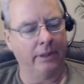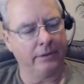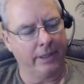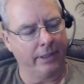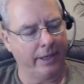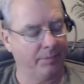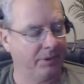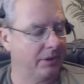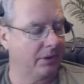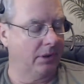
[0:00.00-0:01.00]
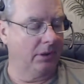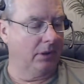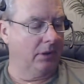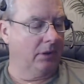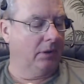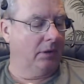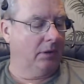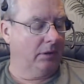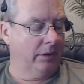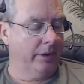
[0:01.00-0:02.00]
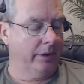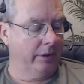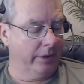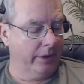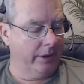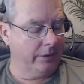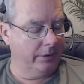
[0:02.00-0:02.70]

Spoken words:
that happens. Yeah, I hear that.